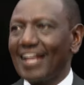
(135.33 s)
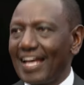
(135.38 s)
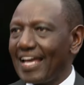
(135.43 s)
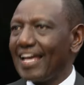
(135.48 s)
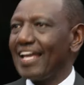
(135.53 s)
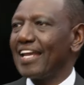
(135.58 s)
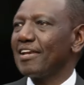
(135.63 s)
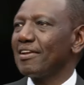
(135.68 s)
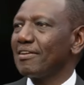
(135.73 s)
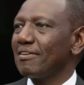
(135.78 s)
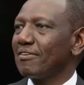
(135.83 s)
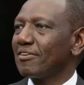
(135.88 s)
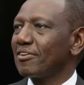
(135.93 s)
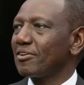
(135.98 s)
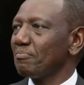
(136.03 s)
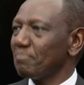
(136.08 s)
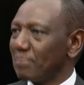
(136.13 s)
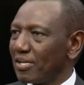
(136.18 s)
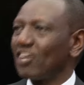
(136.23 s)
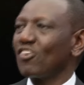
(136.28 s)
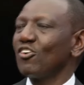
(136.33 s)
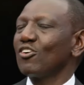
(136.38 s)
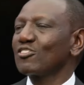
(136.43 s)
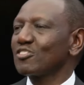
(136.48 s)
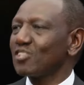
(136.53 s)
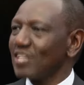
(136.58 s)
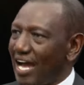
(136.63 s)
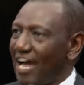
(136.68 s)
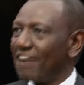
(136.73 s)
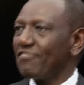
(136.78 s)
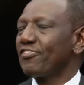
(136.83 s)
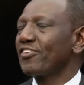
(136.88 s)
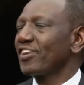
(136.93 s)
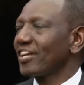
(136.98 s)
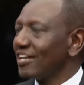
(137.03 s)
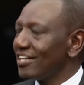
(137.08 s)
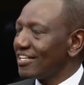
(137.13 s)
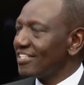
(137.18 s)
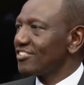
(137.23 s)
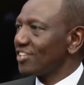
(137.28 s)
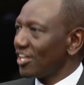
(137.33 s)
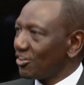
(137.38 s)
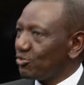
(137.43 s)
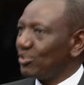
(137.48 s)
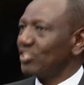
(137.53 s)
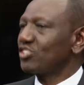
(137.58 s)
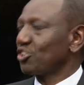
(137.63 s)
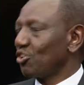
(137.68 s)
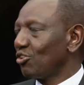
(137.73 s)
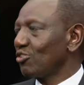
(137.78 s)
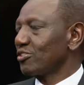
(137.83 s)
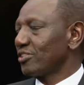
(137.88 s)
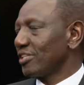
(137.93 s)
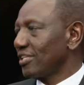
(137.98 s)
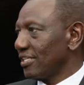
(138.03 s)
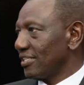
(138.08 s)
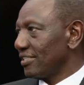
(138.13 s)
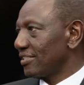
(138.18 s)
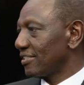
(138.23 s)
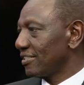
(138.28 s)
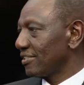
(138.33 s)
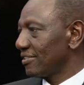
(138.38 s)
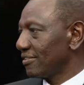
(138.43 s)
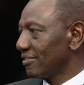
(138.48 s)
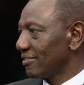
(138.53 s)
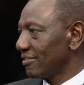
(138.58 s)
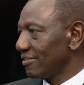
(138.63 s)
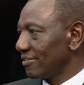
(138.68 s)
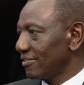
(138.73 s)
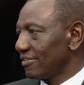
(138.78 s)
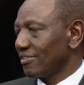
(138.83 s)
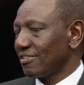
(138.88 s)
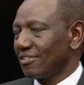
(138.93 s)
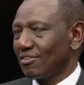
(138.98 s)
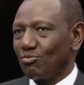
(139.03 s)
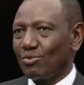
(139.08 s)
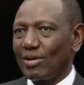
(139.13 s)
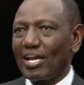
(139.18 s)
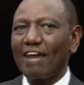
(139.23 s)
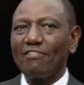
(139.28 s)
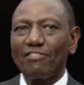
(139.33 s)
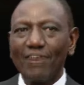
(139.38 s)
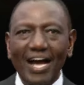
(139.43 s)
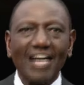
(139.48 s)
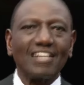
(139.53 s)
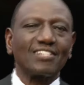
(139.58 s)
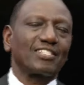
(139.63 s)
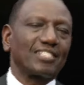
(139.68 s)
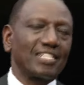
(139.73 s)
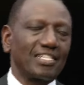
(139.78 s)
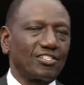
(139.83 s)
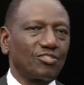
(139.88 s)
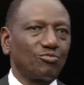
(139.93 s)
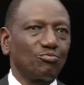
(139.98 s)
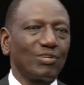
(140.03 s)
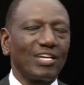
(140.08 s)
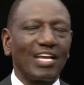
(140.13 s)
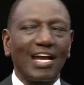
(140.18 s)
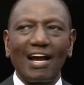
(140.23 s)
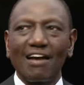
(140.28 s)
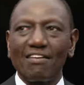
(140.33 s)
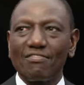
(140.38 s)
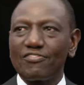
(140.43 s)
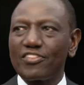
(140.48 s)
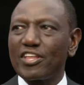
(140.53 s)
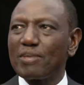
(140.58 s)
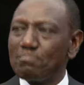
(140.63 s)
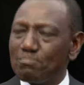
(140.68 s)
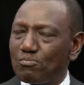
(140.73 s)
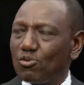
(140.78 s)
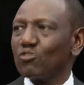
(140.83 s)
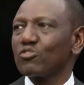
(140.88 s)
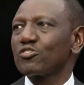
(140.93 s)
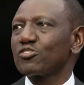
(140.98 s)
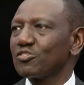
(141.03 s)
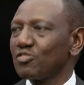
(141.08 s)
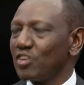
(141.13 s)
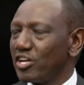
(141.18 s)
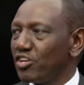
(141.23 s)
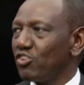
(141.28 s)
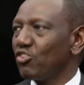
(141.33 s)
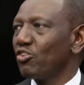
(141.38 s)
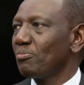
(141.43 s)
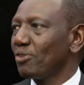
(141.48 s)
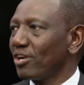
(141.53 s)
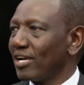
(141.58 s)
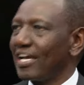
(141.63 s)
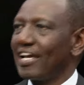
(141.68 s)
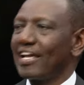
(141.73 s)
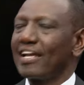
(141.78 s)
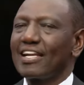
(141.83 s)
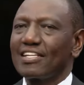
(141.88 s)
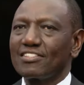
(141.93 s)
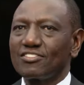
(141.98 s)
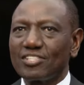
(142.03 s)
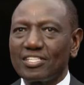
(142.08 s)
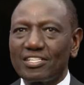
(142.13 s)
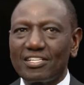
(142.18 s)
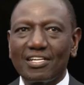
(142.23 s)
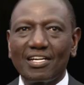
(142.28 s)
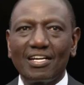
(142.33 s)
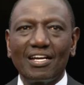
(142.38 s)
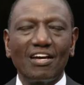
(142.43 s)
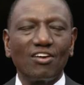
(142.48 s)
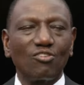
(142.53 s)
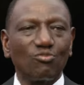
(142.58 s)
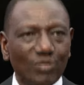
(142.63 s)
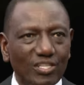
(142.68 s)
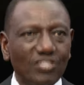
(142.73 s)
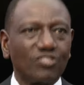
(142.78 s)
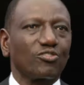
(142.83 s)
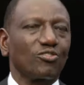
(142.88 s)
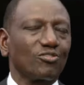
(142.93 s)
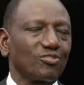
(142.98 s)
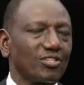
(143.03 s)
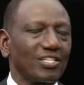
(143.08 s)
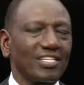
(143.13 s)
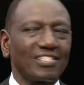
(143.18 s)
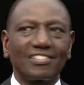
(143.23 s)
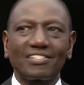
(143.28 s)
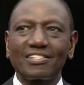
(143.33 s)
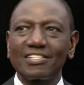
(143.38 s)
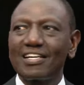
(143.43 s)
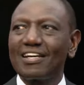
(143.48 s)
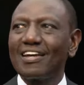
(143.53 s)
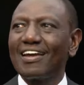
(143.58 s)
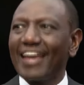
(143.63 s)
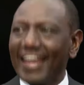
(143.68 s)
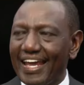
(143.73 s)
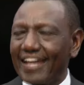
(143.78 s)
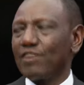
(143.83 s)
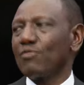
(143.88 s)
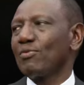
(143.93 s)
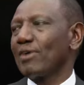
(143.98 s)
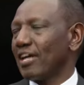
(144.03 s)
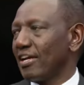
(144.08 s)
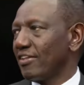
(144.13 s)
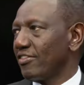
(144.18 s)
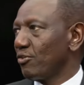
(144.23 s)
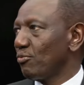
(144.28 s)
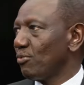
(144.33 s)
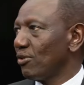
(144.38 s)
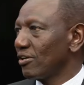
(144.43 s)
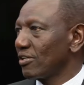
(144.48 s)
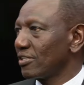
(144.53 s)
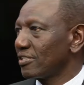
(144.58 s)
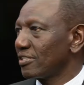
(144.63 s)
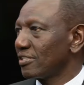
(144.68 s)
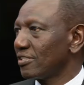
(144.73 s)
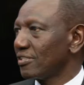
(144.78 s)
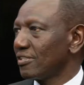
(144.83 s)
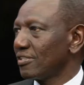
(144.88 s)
And because Africa is a rich continent, we have assets, we have the most renewable energy resources anywhere in the world.